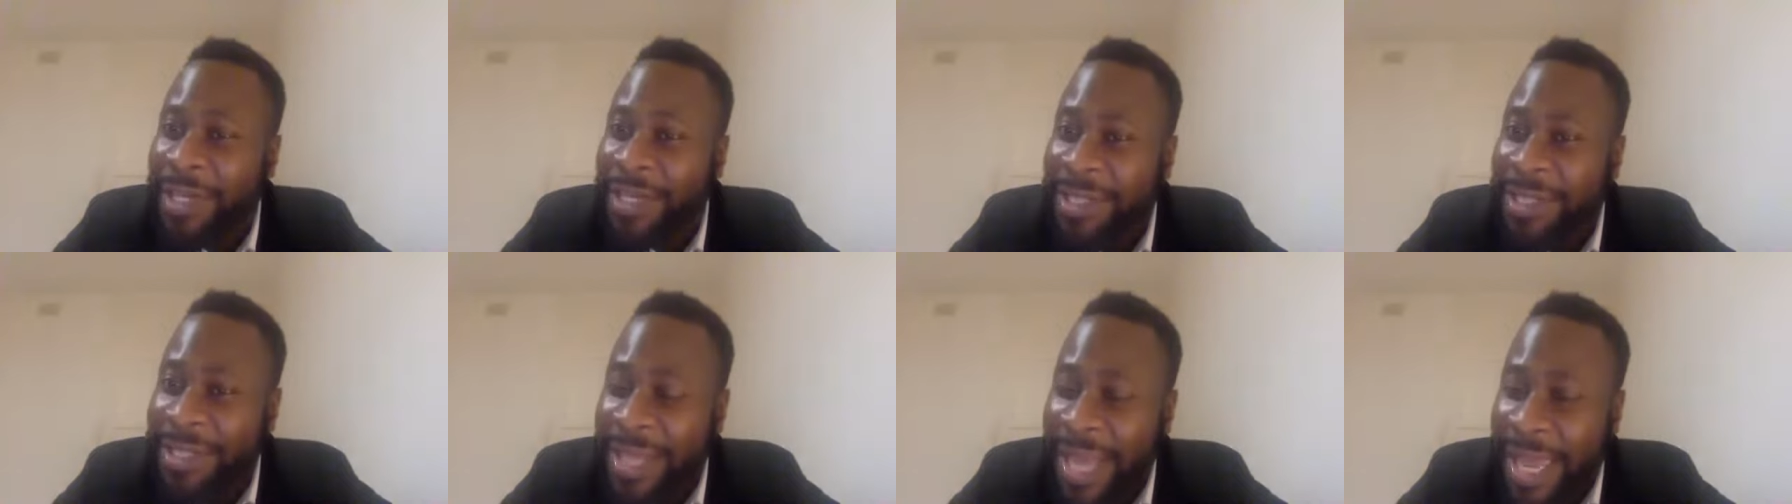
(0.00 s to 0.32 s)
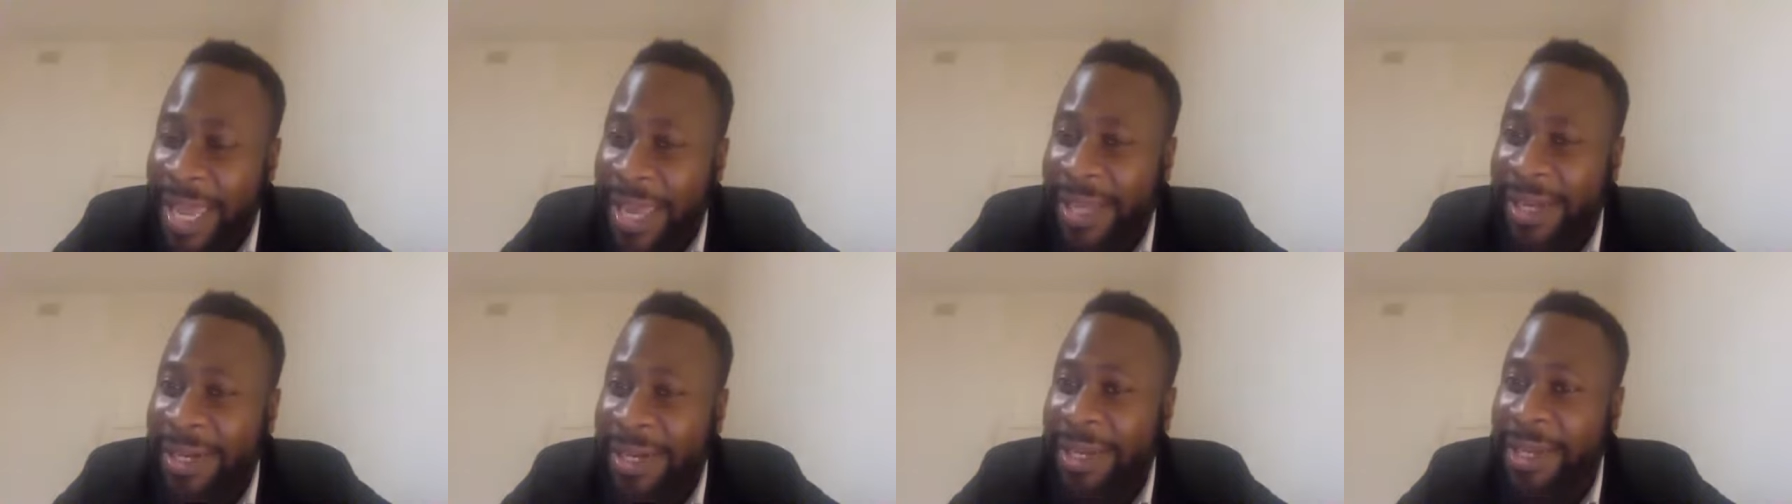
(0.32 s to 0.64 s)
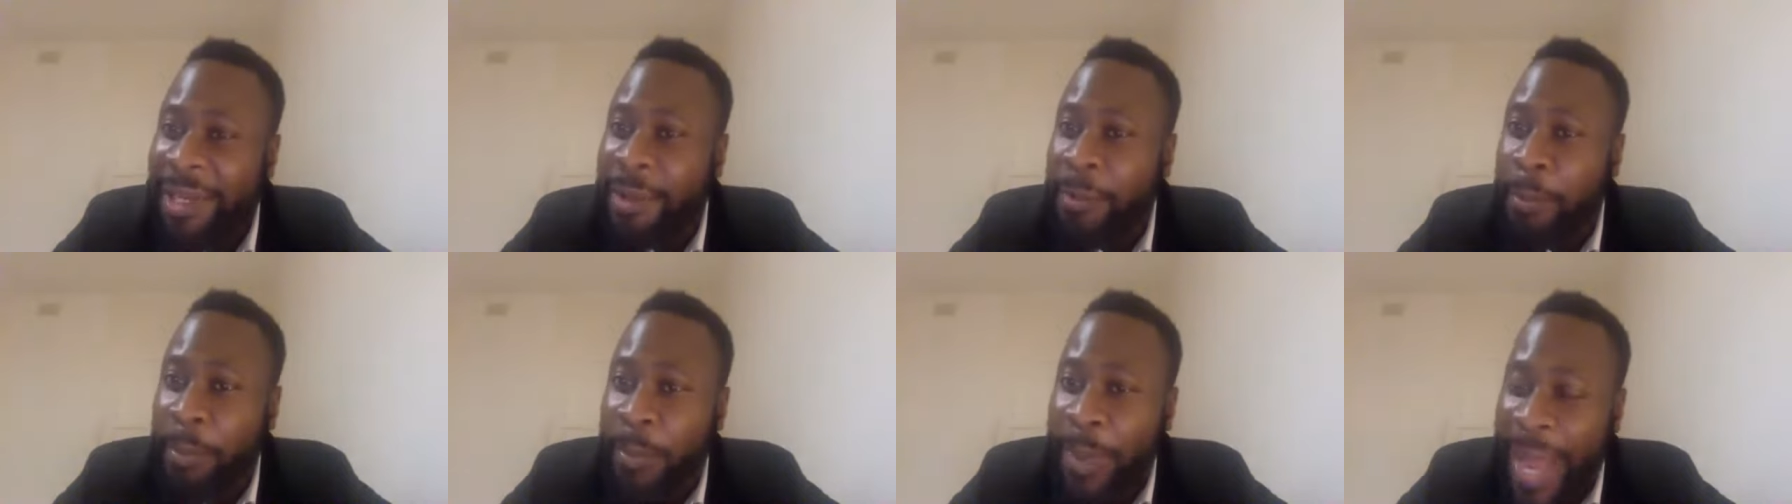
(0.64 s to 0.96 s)

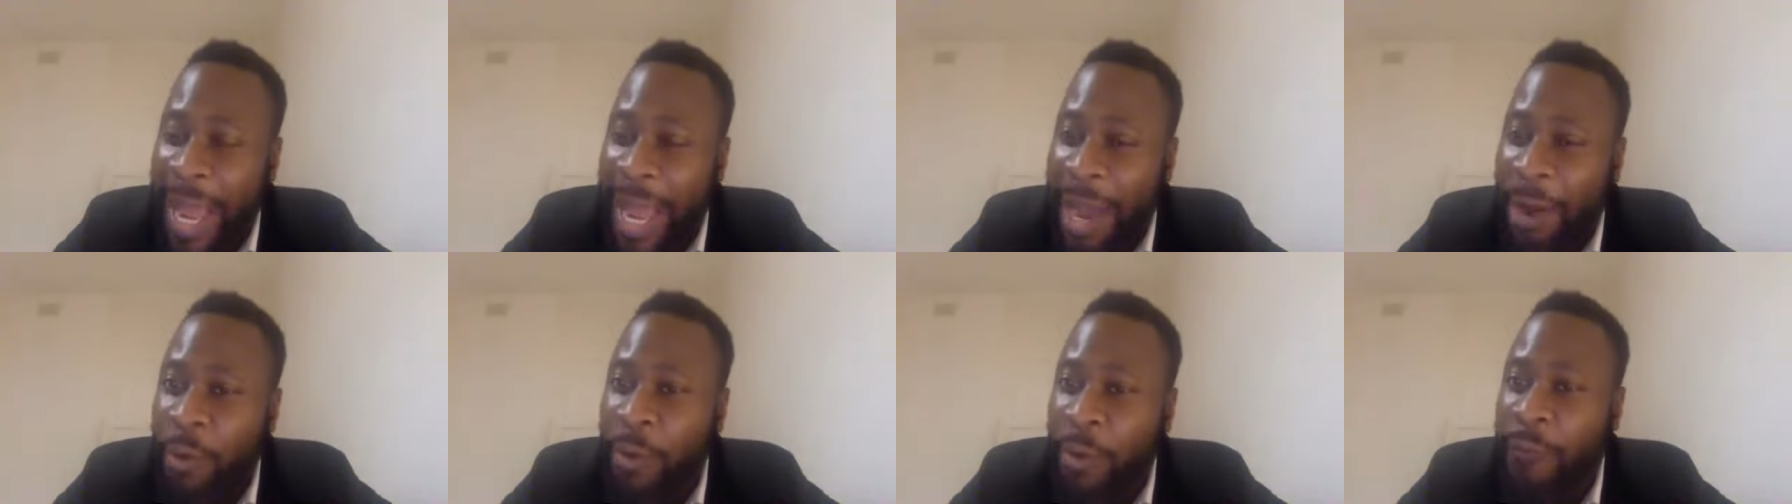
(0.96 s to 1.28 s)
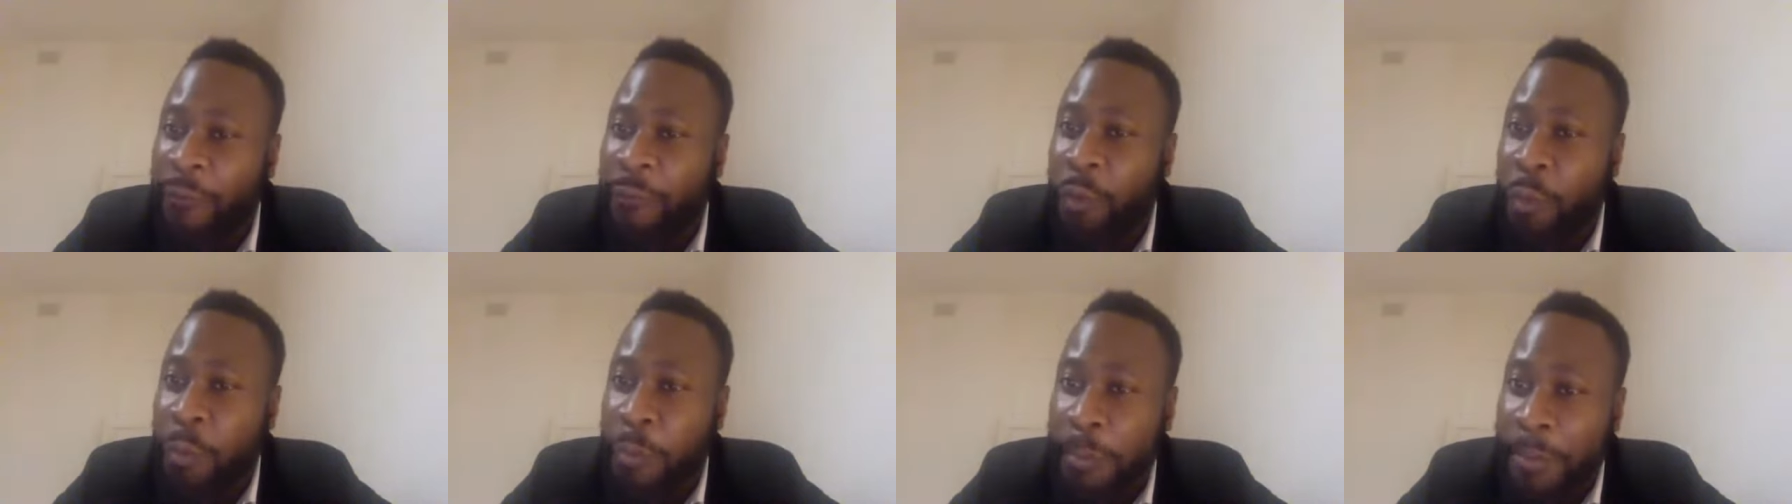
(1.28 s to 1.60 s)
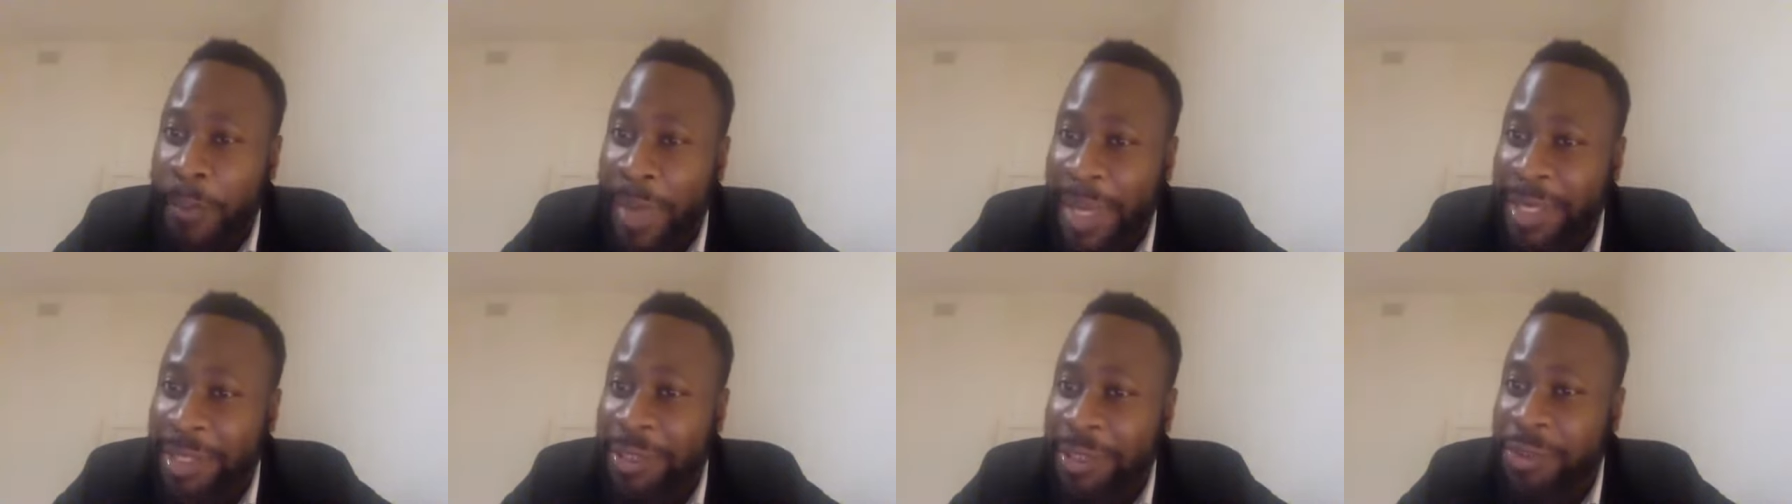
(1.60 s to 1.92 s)
daily, powerful
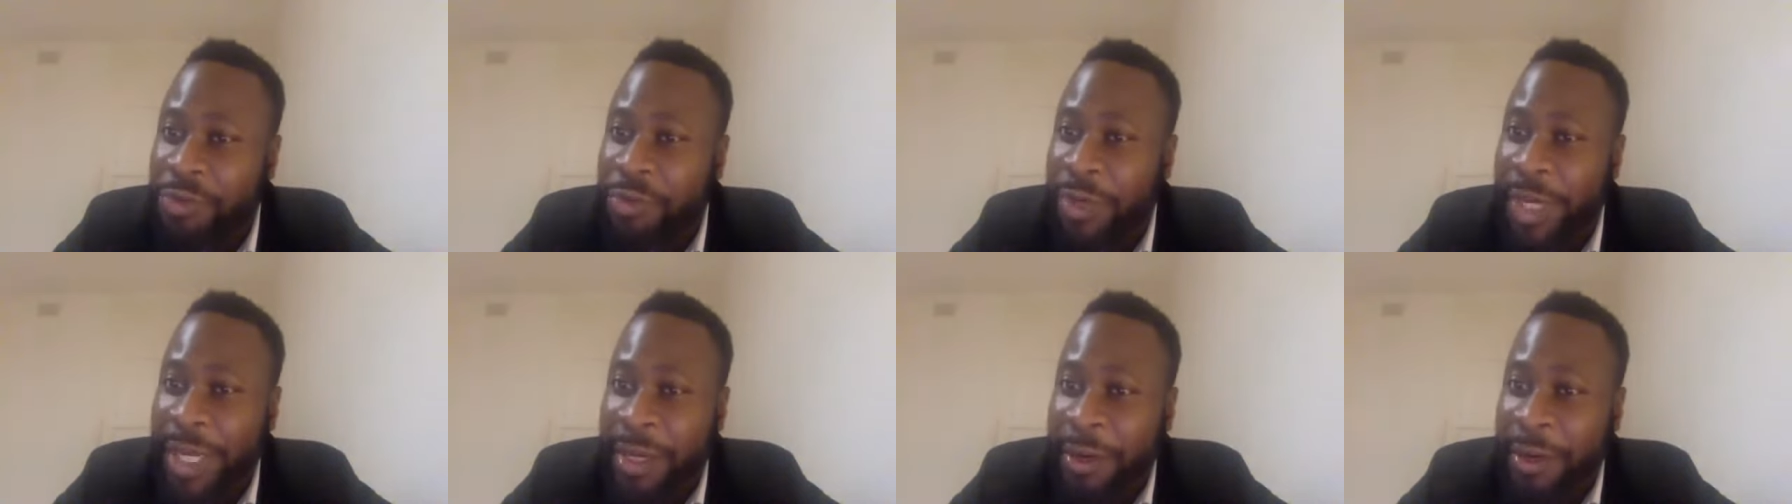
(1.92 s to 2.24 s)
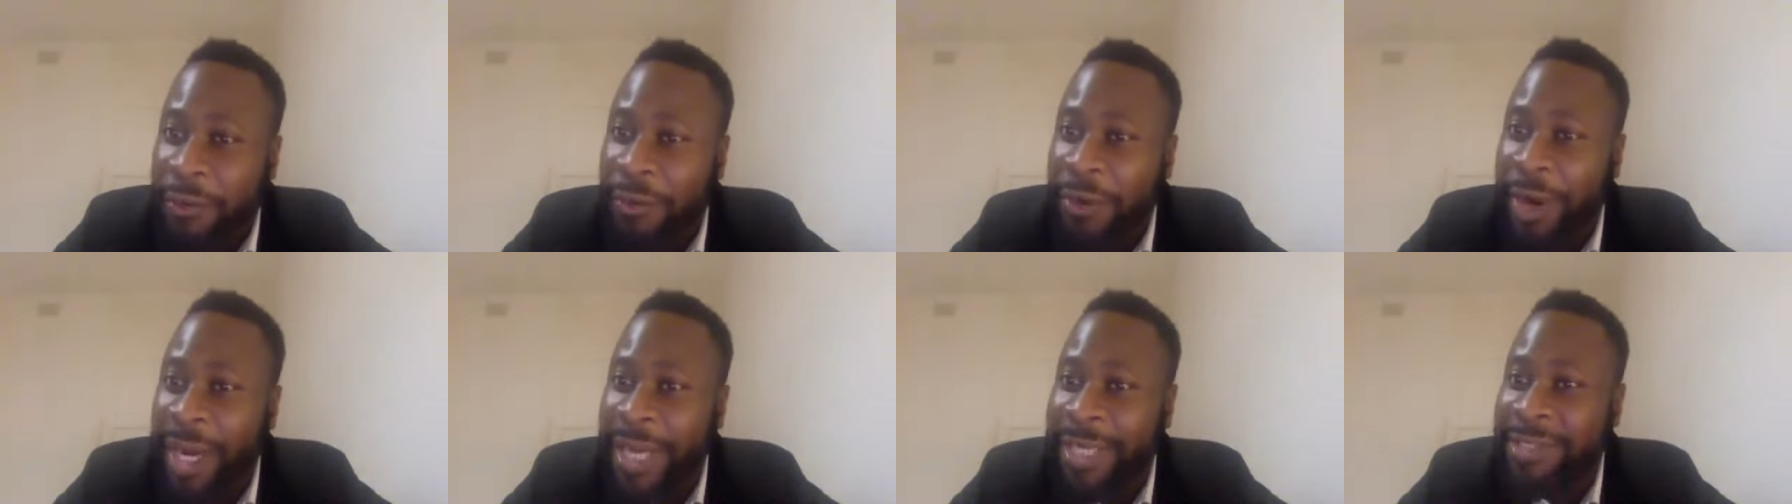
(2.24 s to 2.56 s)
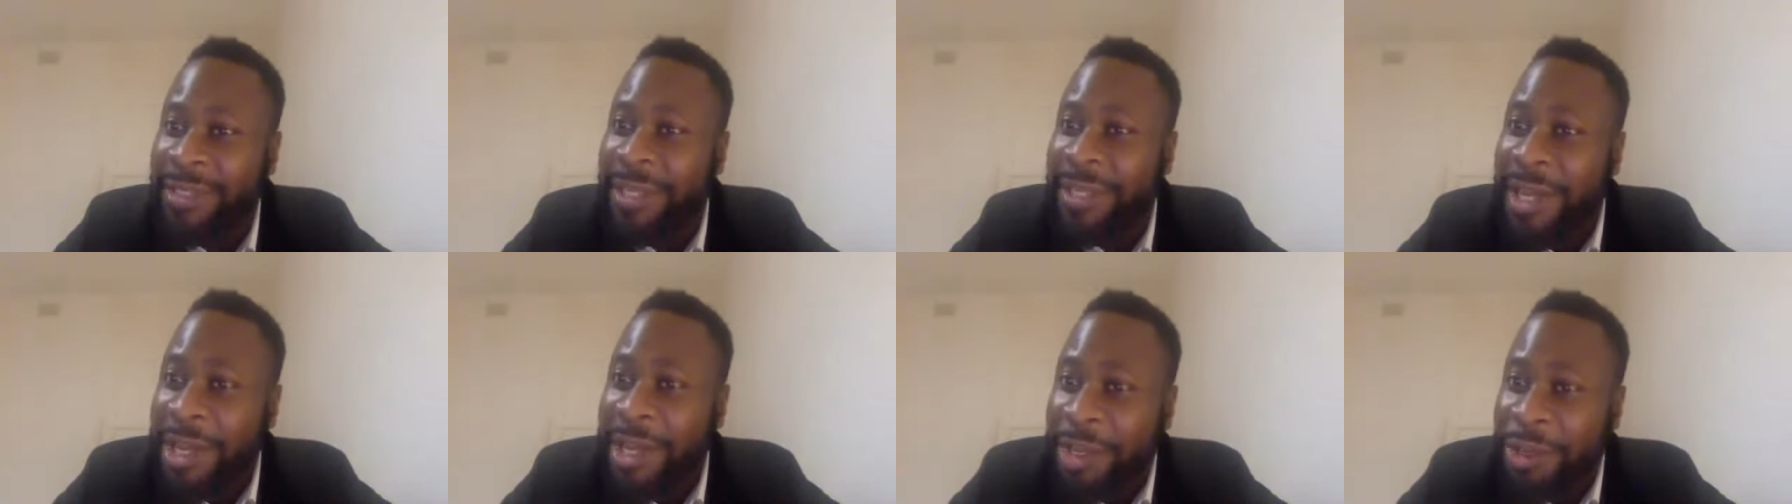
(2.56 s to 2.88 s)
ministry in Christ.